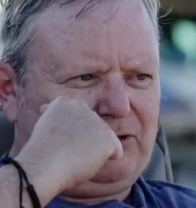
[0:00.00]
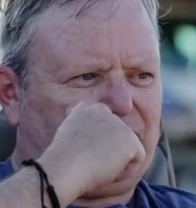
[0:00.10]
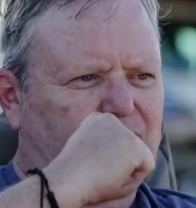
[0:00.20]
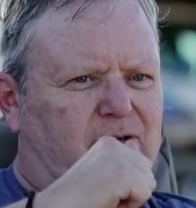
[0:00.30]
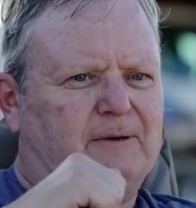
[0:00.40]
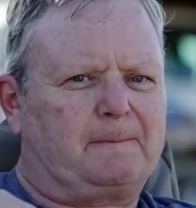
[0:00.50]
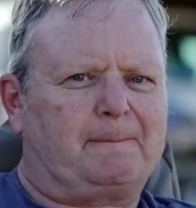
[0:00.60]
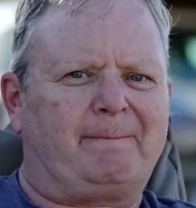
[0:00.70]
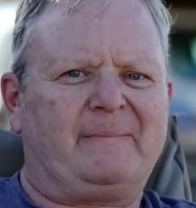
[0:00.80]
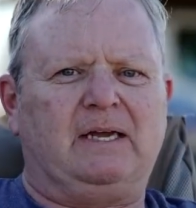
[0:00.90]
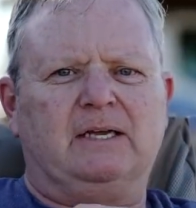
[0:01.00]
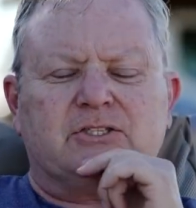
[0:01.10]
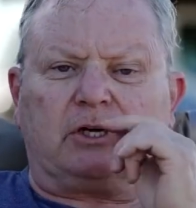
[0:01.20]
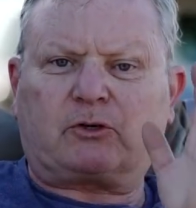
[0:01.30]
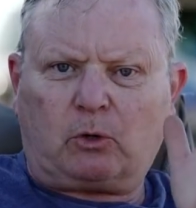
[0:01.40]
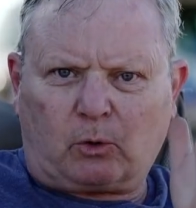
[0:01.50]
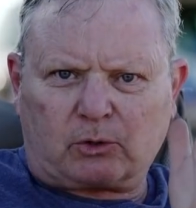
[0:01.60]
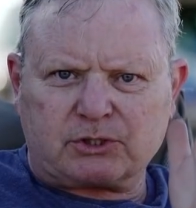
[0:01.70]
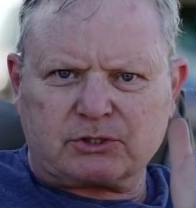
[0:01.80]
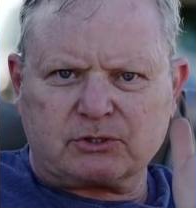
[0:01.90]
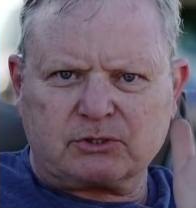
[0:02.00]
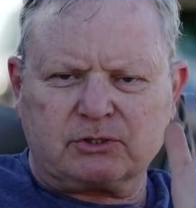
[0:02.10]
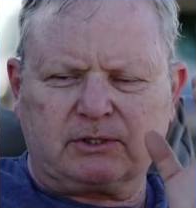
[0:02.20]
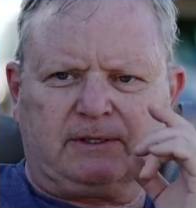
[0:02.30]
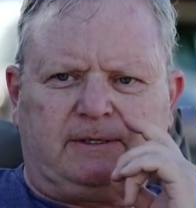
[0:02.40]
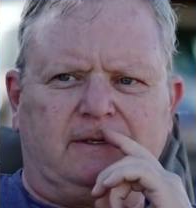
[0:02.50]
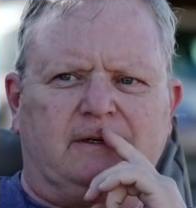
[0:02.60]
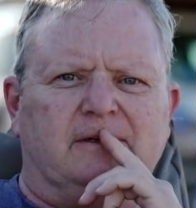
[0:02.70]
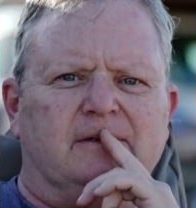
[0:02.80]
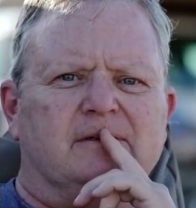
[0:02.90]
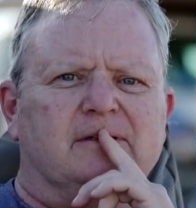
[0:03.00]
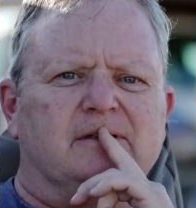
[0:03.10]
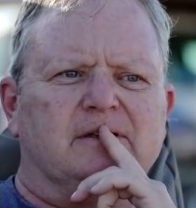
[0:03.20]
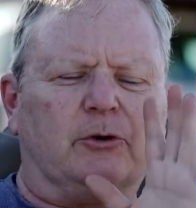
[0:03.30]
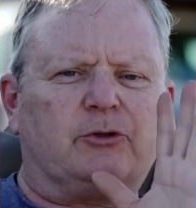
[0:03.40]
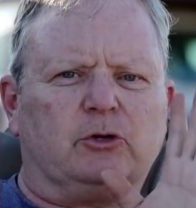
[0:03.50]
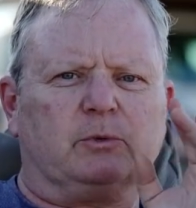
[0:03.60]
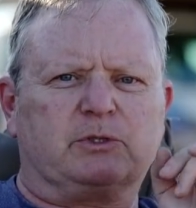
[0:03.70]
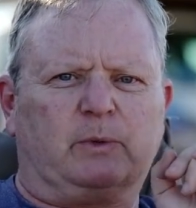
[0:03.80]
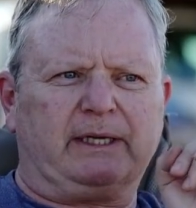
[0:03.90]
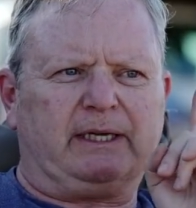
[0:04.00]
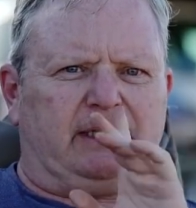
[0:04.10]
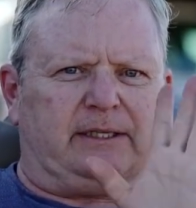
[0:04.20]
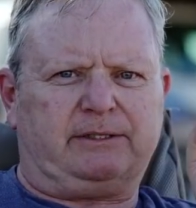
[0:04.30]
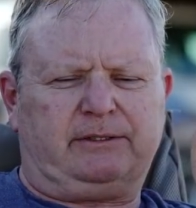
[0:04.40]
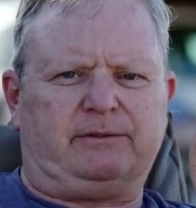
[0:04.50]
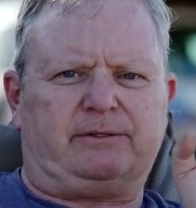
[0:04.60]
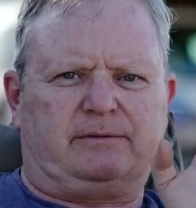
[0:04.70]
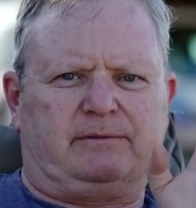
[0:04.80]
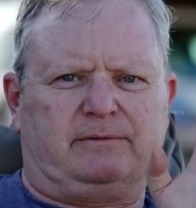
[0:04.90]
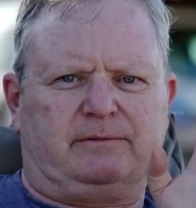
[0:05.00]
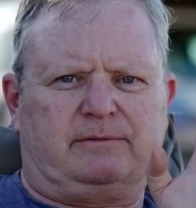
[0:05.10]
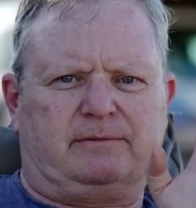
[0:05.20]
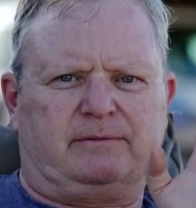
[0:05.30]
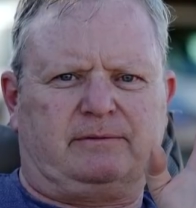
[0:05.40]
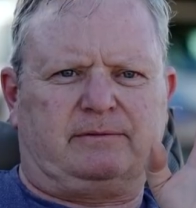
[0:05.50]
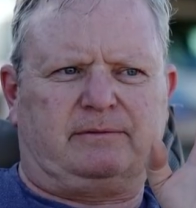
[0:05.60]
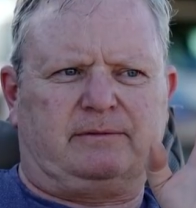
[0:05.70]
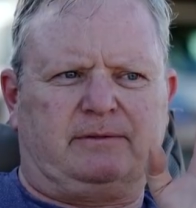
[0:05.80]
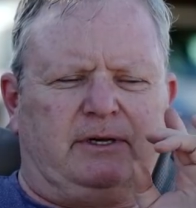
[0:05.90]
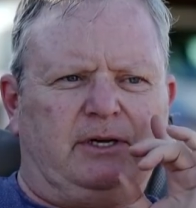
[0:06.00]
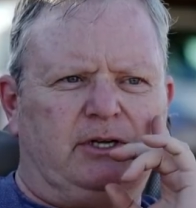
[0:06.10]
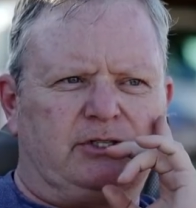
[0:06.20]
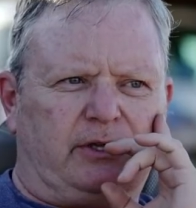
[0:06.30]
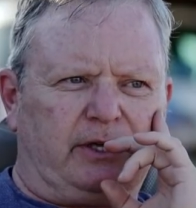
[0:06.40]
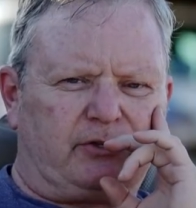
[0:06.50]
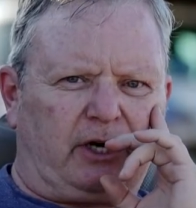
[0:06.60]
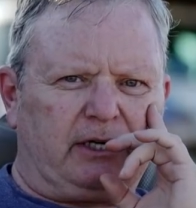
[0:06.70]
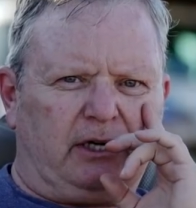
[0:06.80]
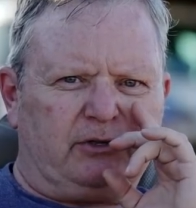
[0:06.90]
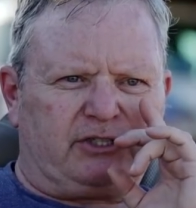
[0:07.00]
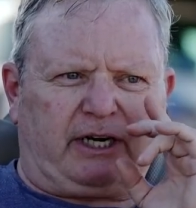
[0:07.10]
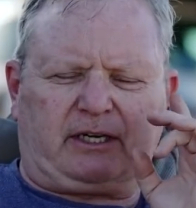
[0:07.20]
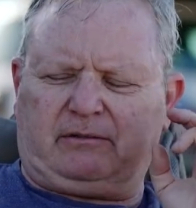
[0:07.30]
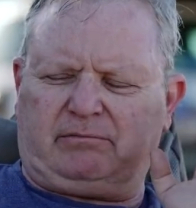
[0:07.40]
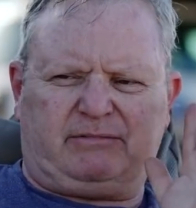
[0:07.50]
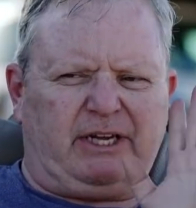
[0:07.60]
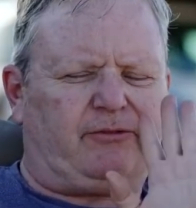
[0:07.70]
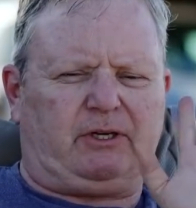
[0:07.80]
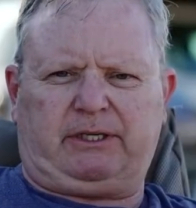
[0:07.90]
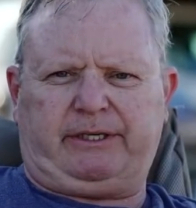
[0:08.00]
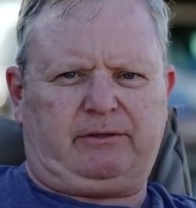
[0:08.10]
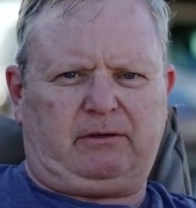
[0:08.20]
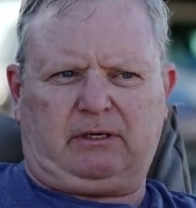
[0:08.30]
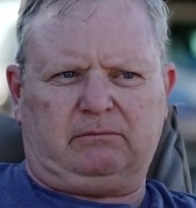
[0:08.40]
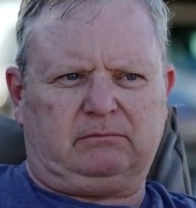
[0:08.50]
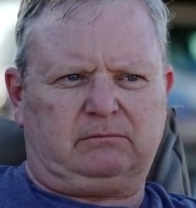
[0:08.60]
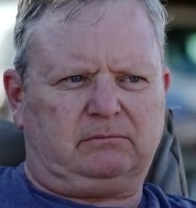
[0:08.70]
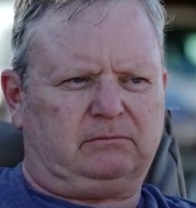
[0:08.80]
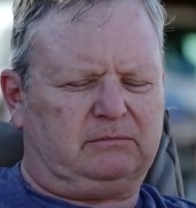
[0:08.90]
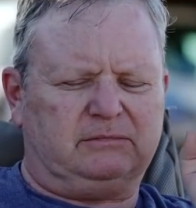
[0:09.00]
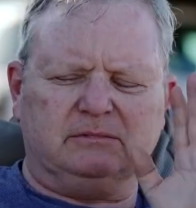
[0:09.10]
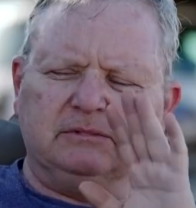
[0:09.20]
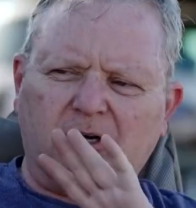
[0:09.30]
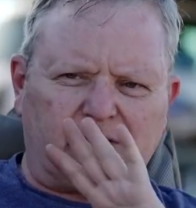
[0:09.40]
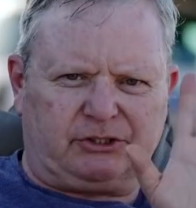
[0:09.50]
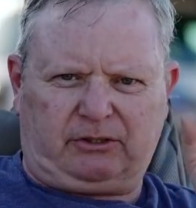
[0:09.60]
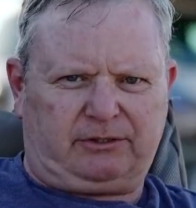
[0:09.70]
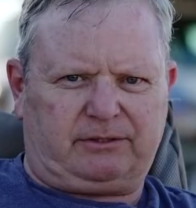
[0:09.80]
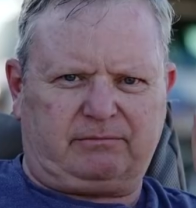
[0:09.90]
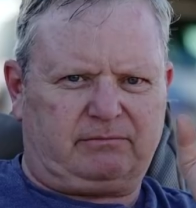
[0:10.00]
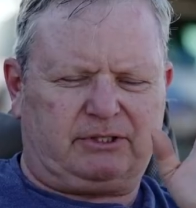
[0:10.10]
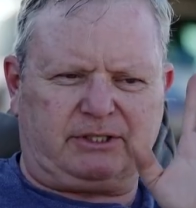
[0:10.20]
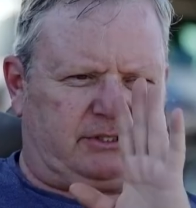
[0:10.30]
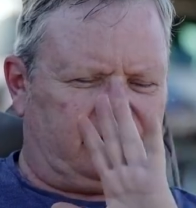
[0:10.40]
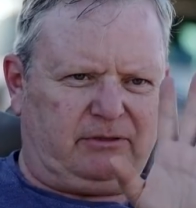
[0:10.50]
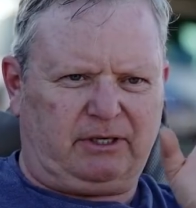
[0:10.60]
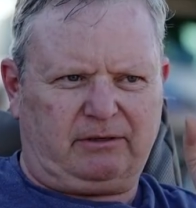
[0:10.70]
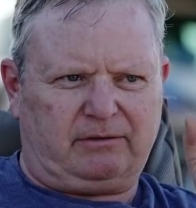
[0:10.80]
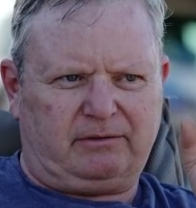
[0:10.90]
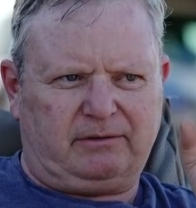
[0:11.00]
third. So, of course, low third was the one gear they didn't use. So they tried in low second, definitely too low. Not a chance, just too low.